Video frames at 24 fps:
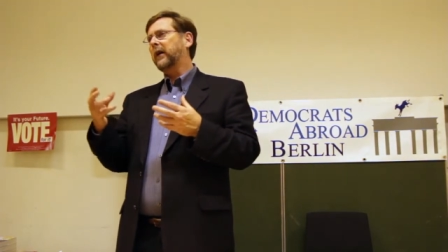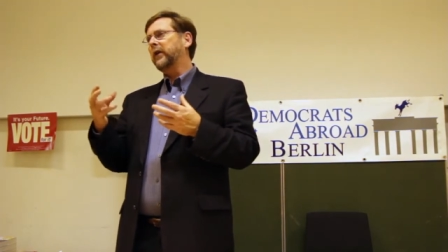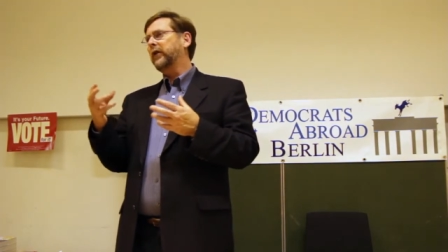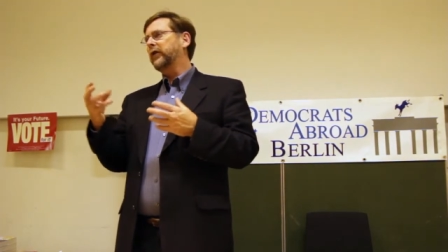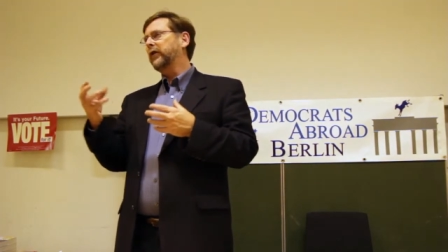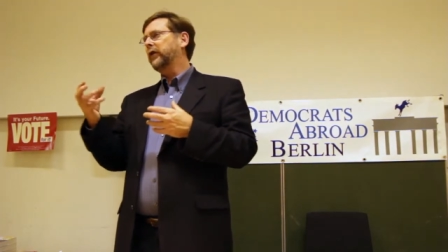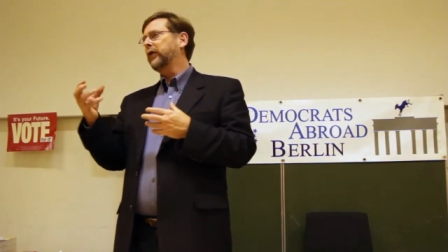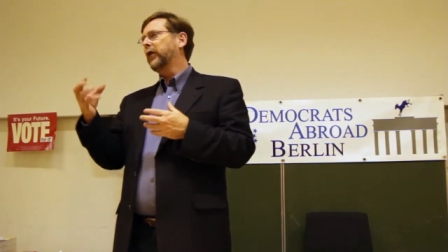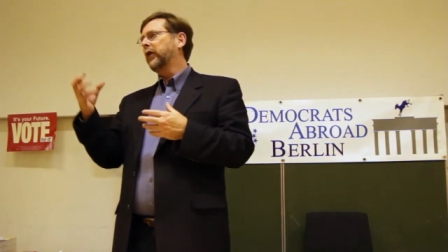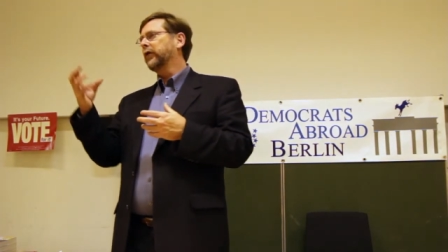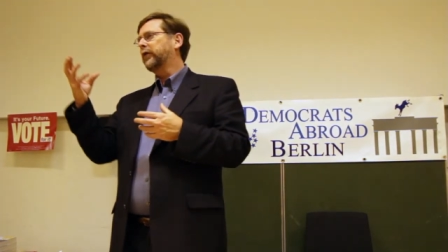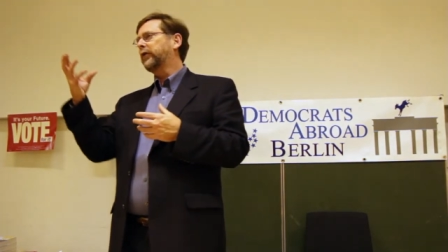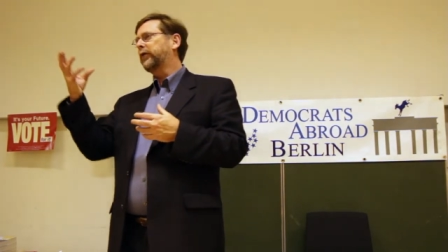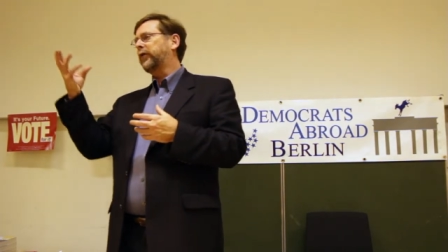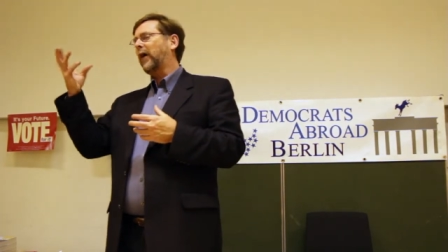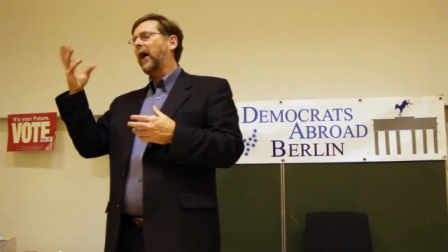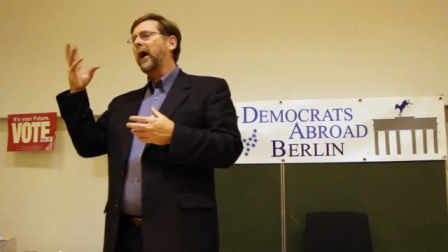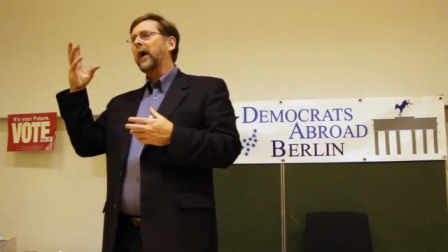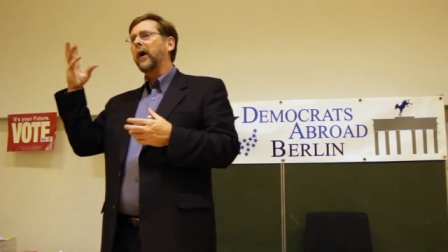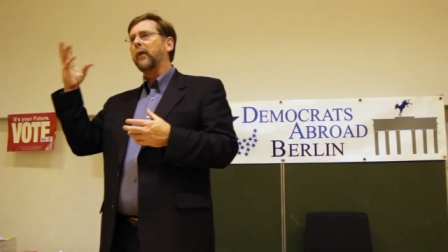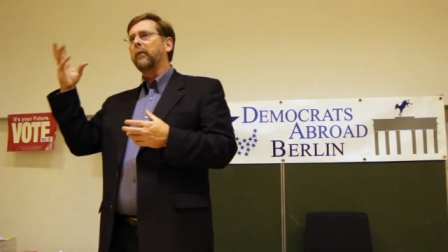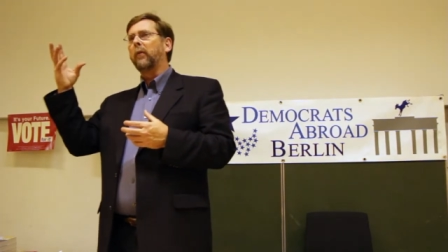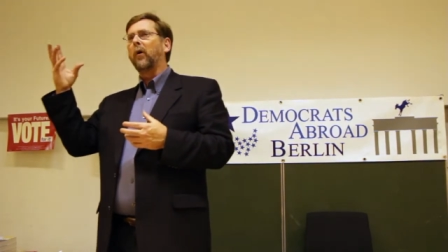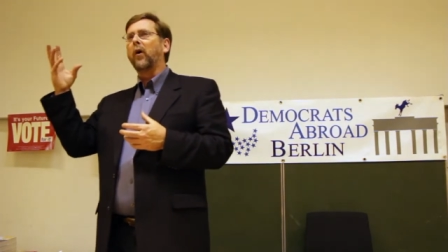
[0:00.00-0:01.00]
of using those
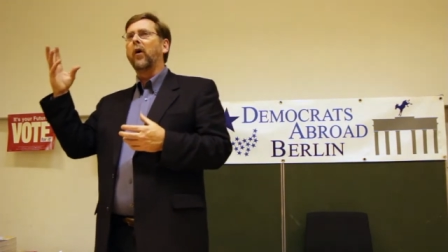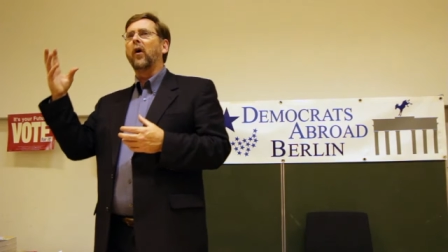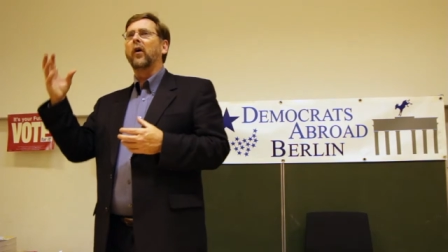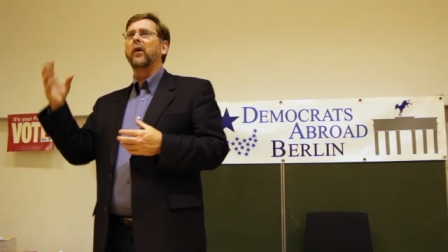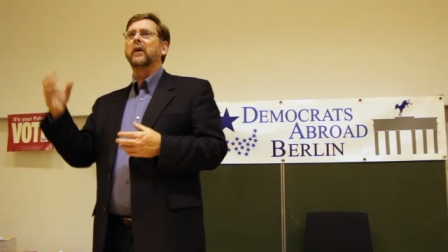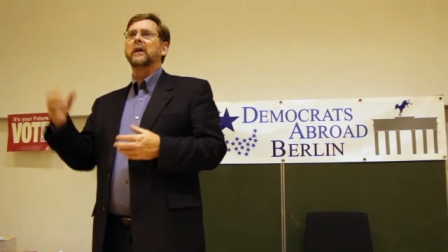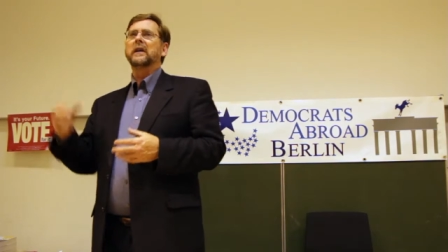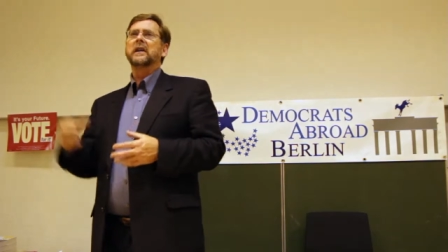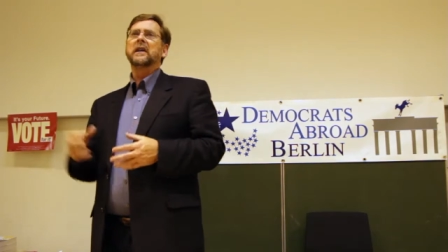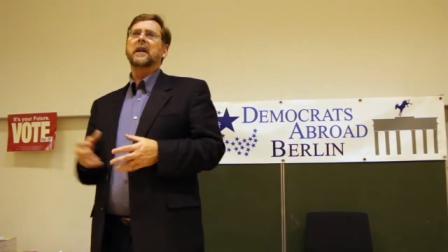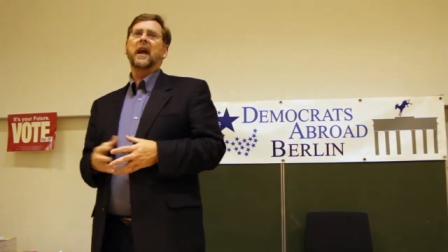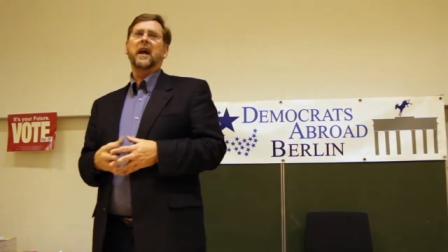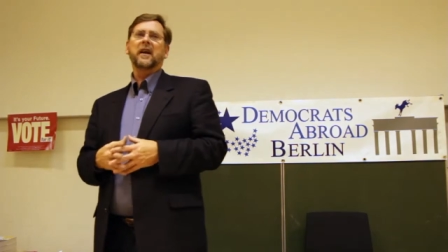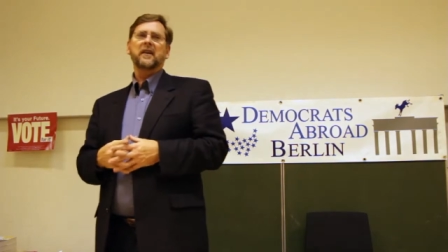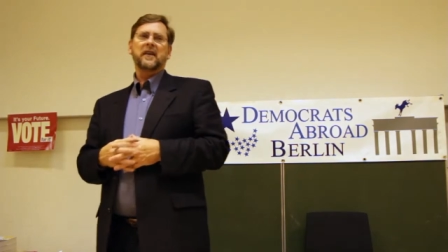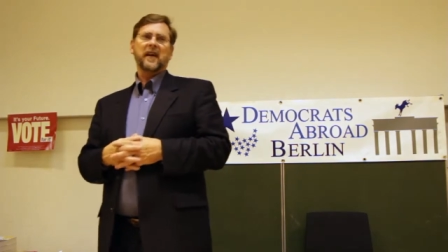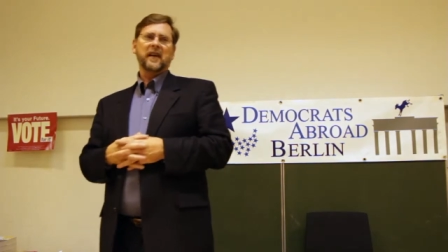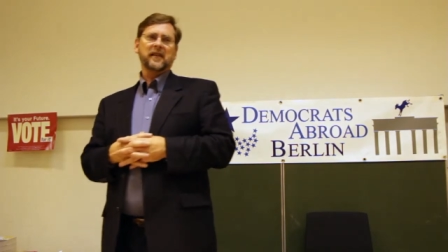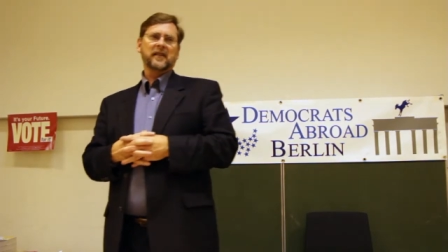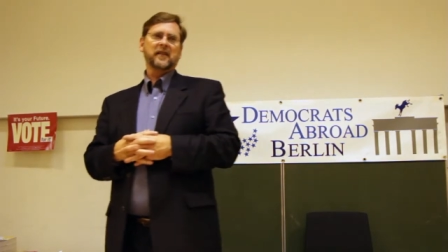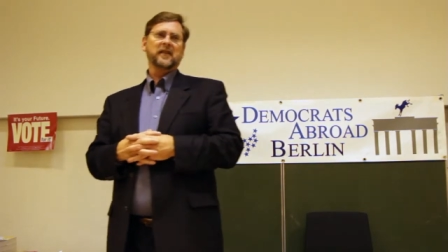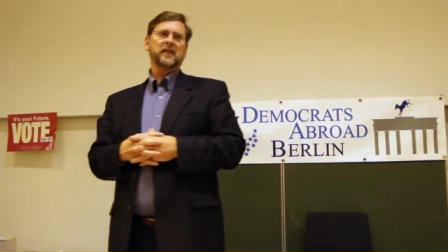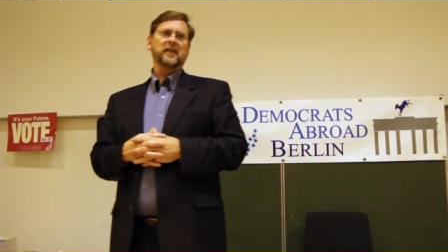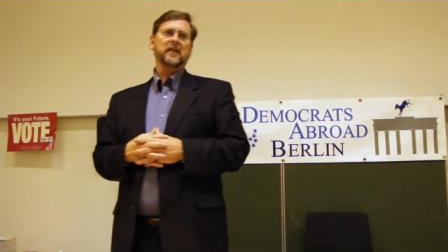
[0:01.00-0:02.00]
fireball
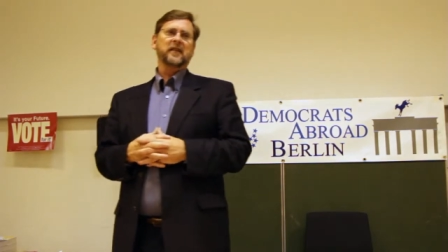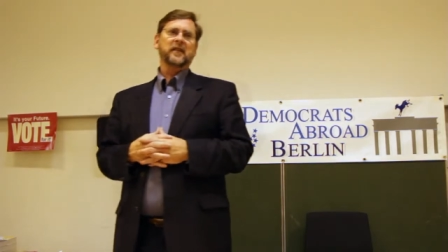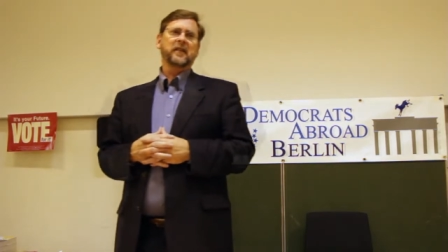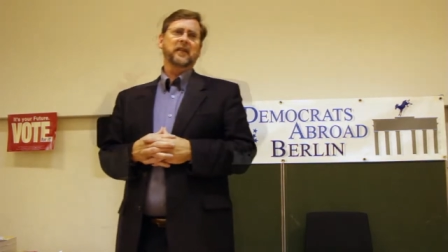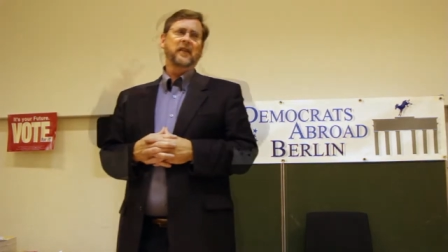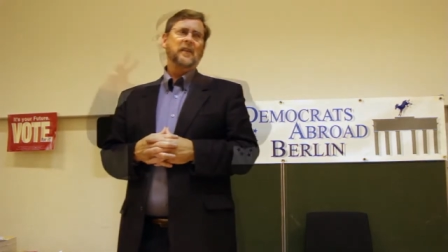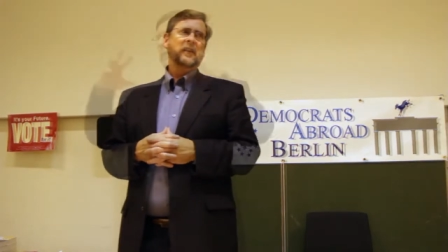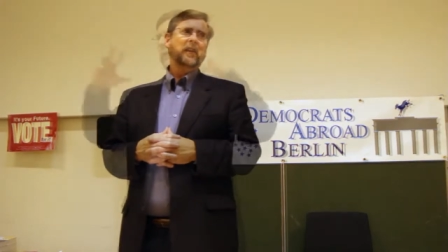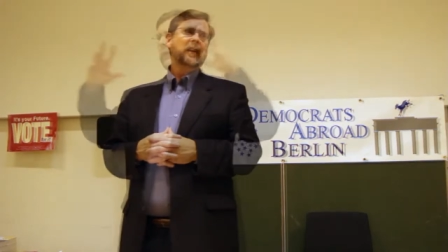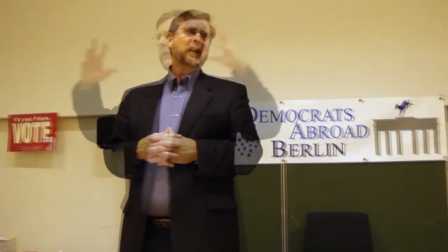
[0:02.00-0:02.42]
incandescents,